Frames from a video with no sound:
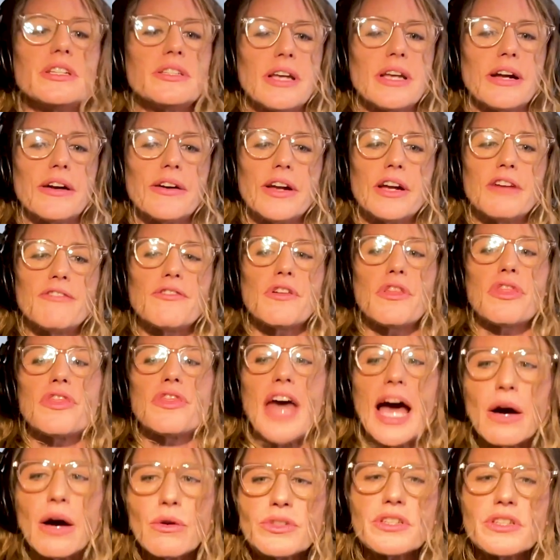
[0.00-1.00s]
area for
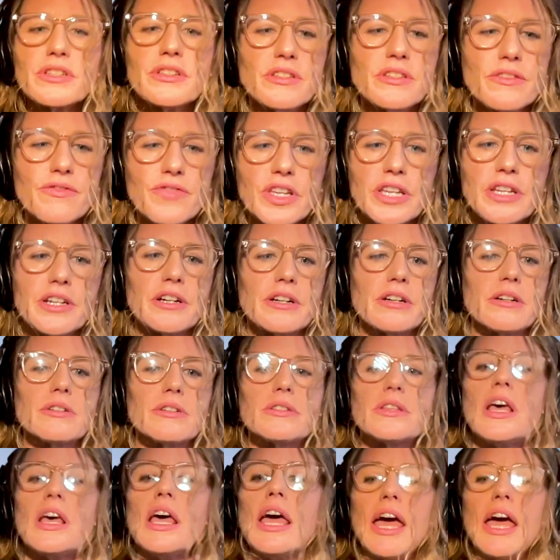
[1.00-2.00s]
thousands of
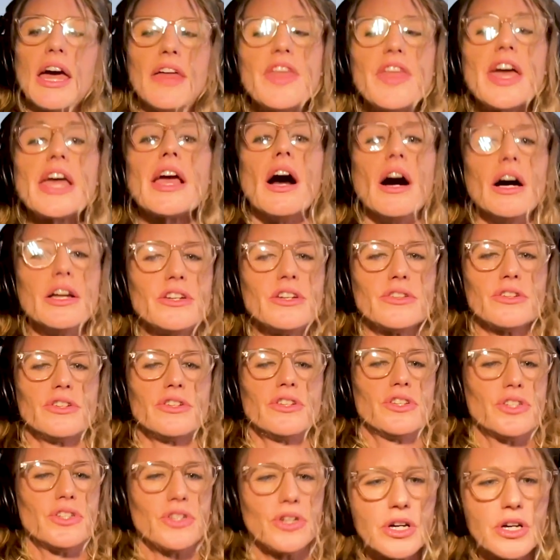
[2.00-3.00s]
years, and they
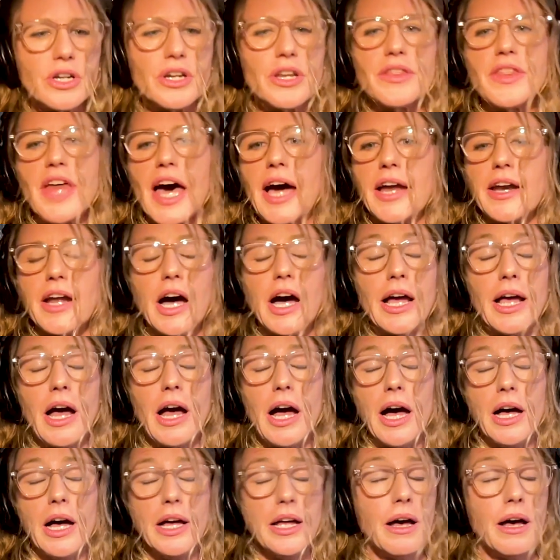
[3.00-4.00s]
understood that
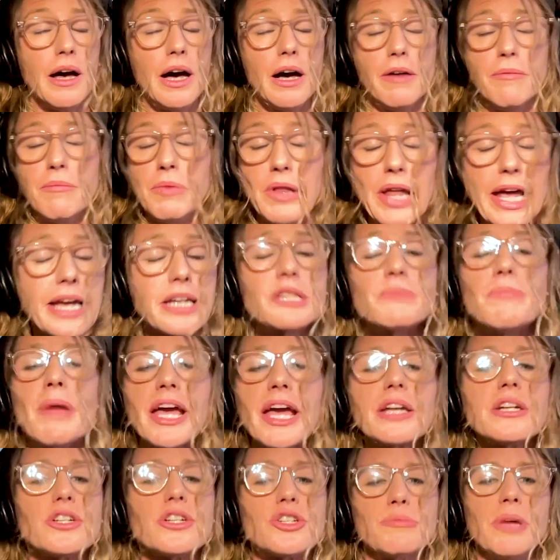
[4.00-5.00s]
land
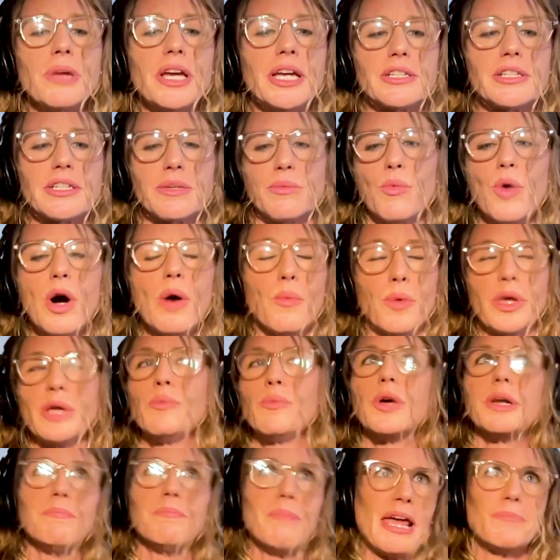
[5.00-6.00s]
management and what we
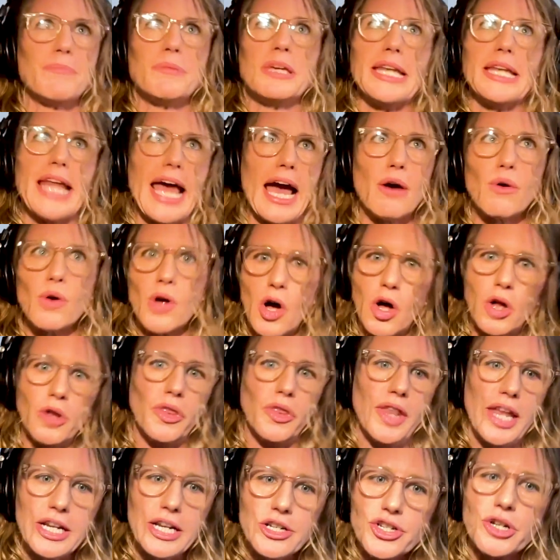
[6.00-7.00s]
would maybe now call
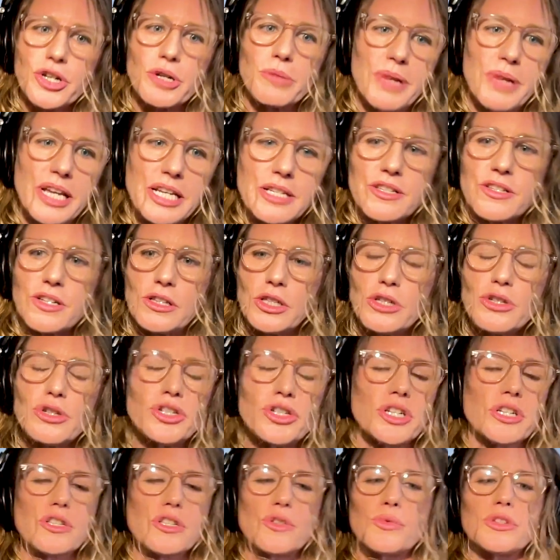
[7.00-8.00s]
nature-based
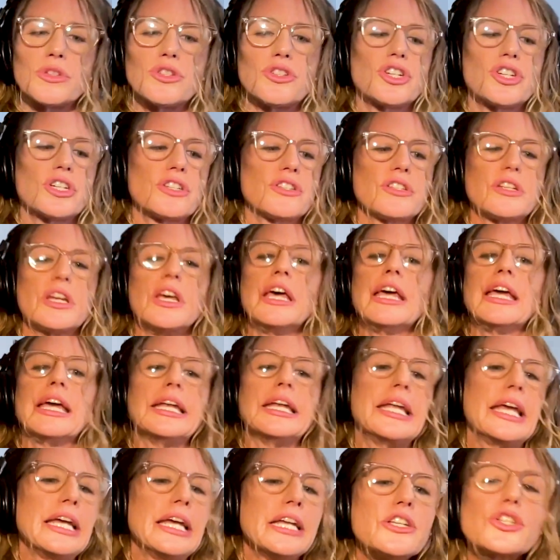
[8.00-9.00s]
solutions was just
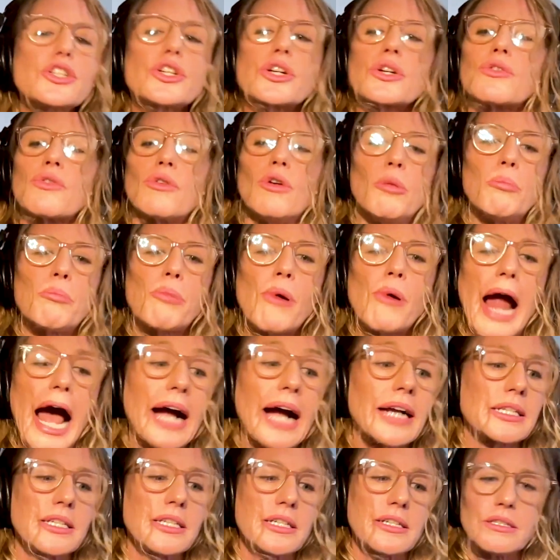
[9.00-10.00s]
an integral
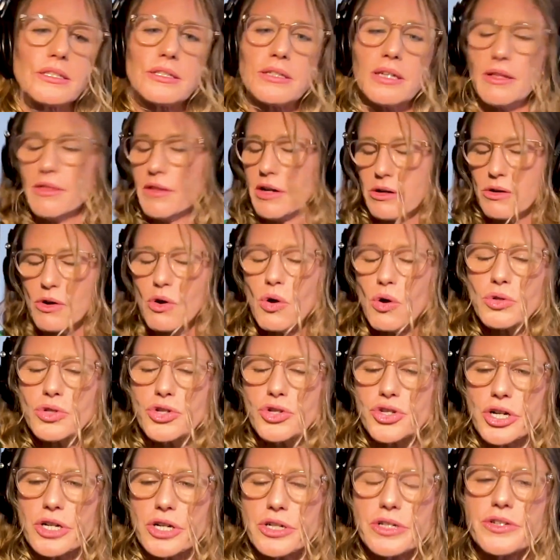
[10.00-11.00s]
practice in their
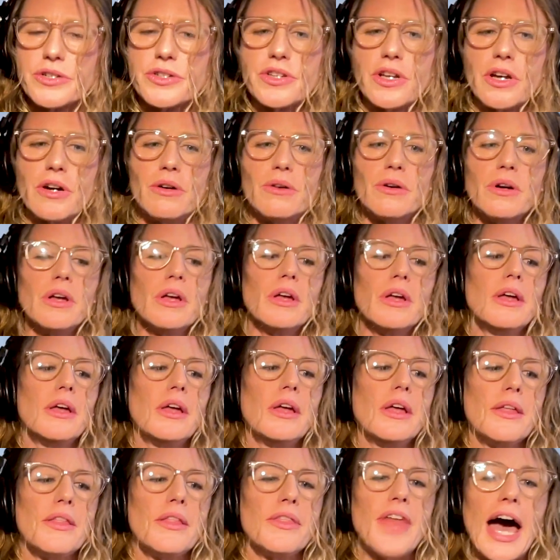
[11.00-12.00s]
culture. So
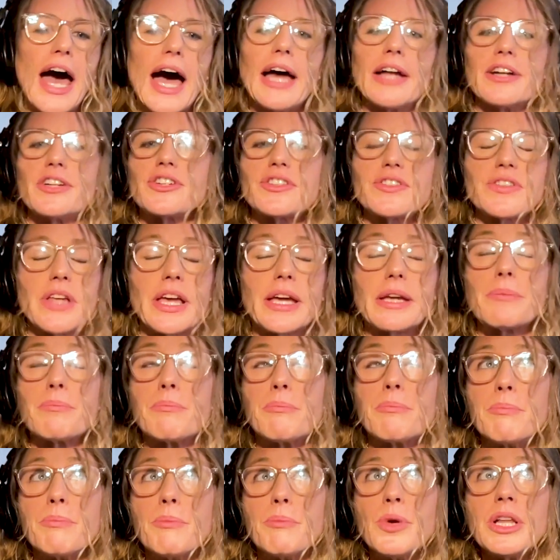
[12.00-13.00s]
that just like
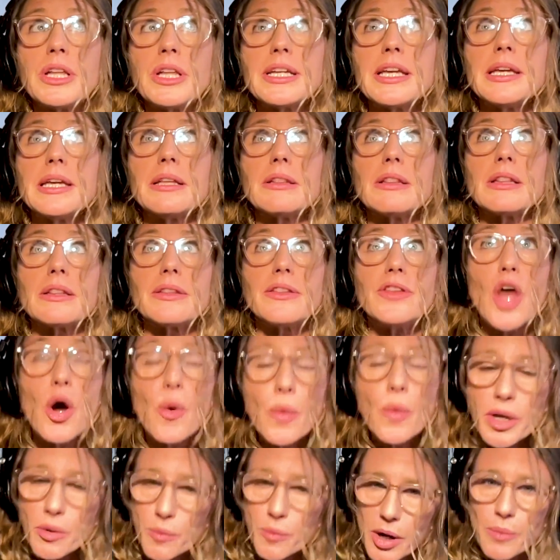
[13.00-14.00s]
really
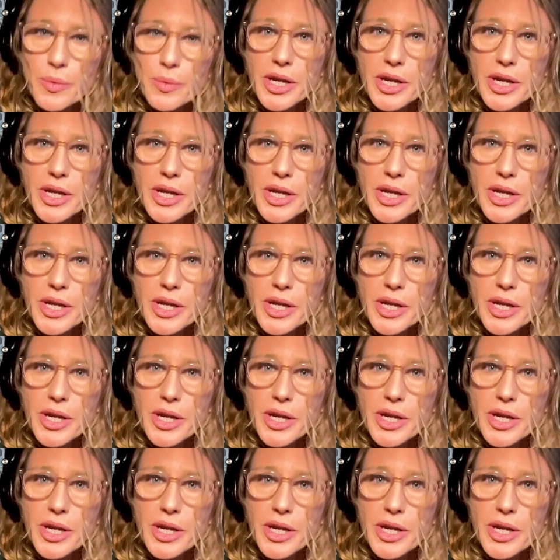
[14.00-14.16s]
knowing where we